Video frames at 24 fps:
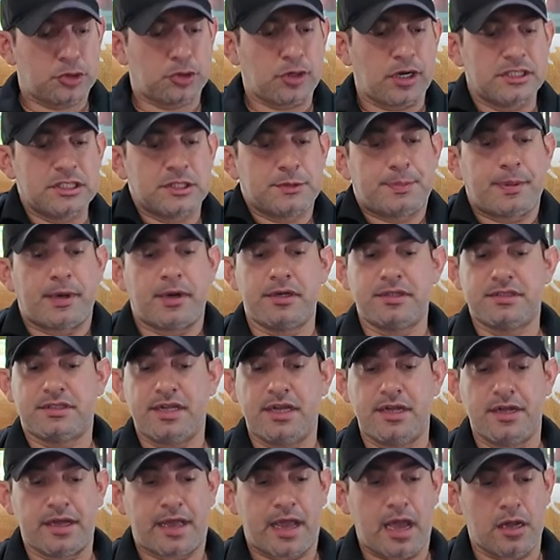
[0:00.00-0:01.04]

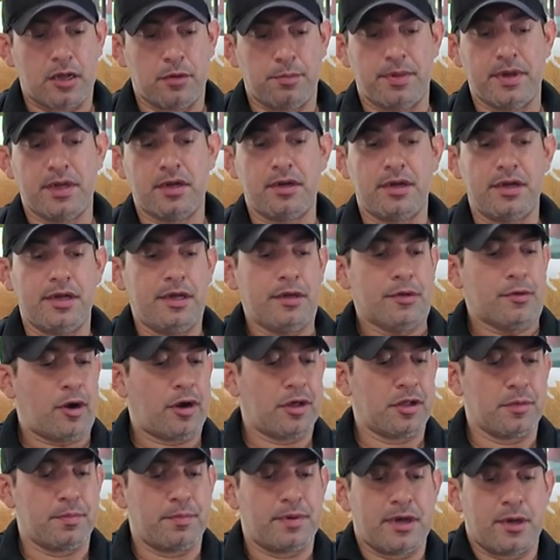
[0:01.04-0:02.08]
Transparency and accountability
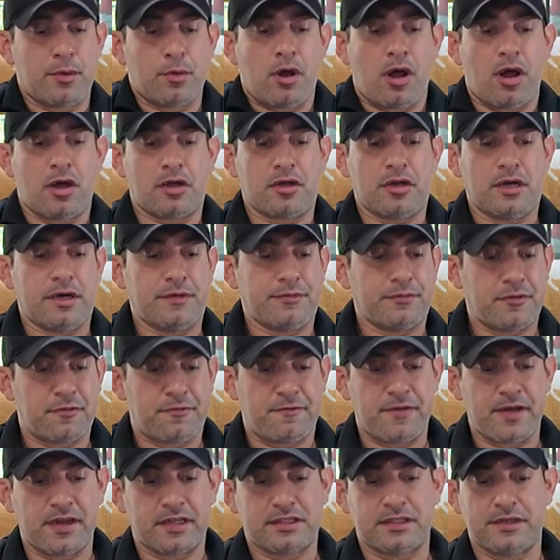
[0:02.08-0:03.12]
are the bedrock of
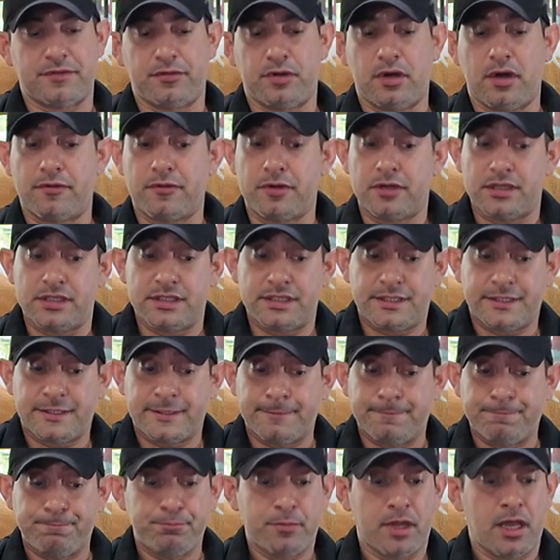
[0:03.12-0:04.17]
effective
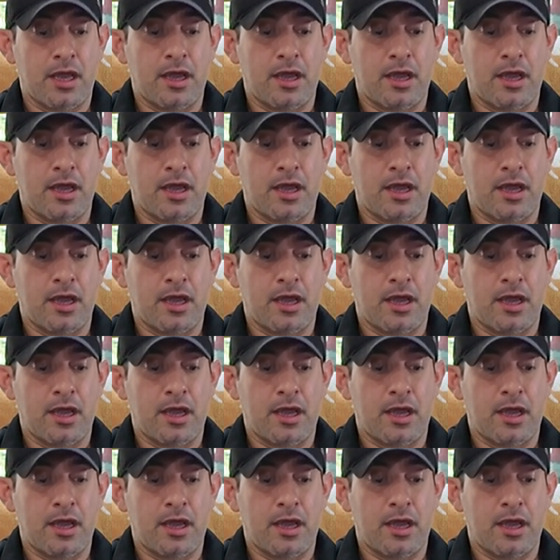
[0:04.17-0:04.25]
governance.